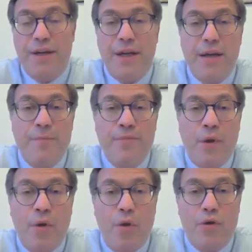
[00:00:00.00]
funding
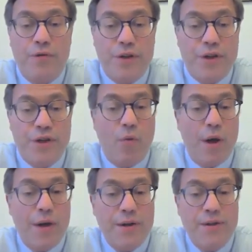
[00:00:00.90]
or sufficient
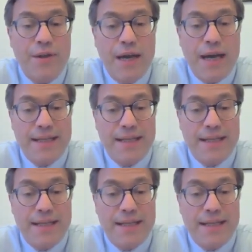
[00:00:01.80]
awareness.